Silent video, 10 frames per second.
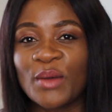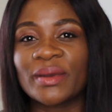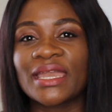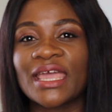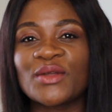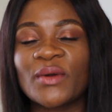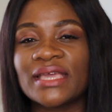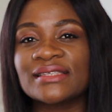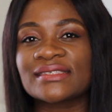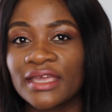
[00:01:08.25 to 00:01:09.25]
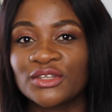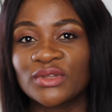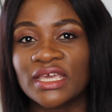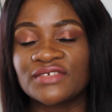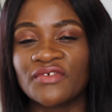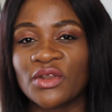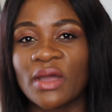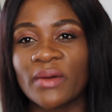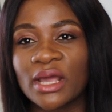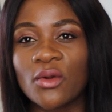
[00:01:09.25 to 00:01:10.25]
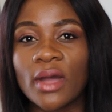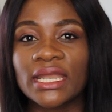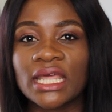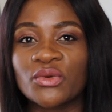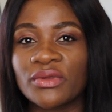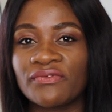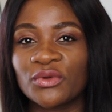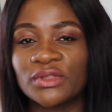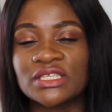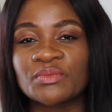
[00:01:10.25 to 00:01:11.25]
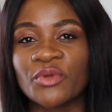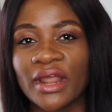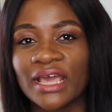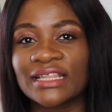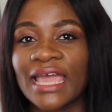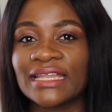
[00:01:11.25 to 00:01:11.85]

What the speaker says: But anyways, in today's video I want to go ahead and review this product